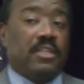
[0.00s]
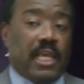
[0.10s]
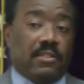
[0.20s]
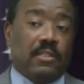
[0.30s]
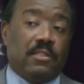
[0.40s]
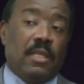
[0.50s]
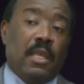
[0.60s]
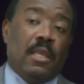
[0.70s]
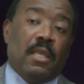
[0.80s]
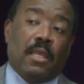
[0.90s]
Texas.
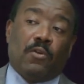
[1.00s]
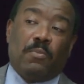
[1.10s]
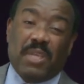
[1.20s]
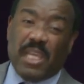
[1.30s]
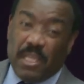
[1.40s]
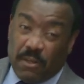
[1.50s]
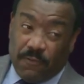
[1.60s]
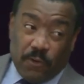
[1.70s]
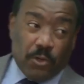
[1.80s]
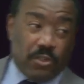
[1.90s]
It'll be either the
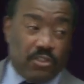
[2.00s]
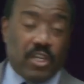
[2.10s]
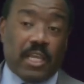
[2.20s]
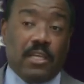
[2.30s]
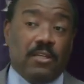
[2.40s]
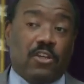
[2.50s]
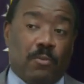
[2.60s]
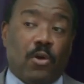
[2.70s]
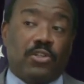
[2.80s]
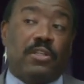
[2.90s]
first or second
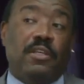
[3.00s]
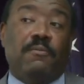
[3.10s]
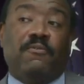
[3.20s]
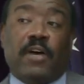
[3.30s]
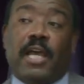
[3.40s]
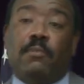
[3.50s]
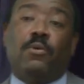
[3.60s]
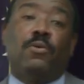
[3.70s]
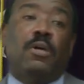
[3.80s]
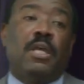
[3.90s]
commercially
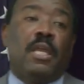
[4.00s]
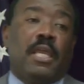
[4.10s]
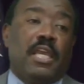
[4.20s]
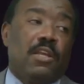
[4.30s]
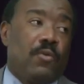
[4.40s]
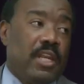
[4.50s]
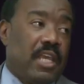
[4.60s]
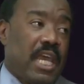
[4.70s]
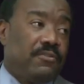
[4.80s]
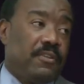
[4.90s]
viable integrated
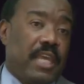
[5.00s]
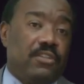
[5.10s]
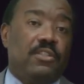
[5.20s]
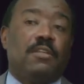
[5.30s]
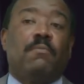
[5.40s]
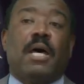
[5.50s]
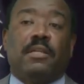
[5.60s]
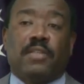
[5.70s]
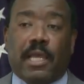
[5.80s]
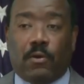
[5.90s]
gasification
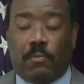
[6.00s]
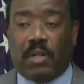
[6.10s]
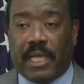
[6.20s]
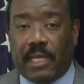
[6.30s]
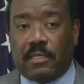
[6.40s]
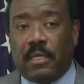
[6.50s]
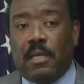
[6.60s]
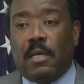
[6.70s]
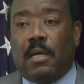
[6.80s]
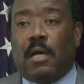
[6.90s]
combined cycle plant.
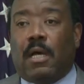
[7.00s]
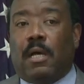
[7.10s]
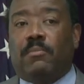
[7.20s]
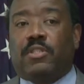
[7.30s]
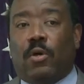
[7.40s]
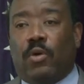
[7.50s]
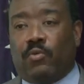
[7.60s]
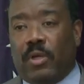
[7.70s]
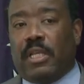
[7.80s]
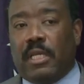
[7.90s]
Um, so it
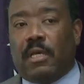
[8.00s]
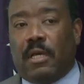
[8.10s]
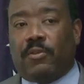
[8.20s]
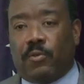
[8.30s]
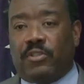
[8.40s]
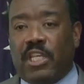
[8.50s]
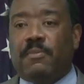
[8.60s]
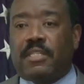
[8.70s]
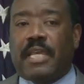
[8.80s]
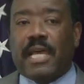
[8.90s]
really, uh, through a
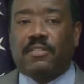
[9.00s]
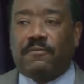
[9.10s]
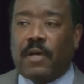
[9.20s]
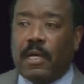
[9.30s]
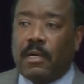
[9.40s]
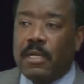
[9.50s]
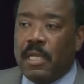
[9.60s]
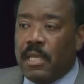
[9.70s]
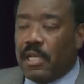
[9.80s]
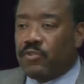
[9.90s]
Siemens gasifier,
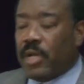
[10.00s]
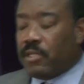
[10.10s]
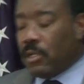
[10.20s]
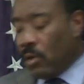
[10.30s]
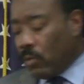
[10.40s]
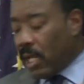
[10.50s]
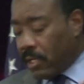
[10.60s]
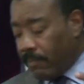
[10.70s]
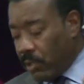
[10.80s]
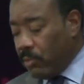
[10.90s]
extracts a whole lot
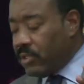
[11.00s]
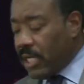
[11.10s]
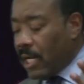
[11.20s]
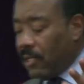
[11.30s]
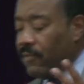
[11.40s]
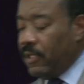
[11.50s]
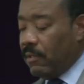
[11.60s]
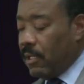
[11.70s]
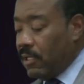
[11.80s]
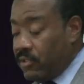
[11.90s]
of the pollutants out of the
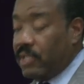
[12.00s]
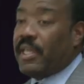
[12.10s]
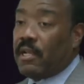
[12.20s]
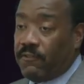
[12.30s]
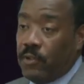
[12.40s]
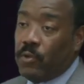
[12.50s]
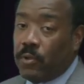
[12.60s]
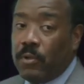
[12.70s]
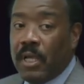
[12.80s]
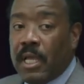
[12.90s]
uh, synthetic fuel,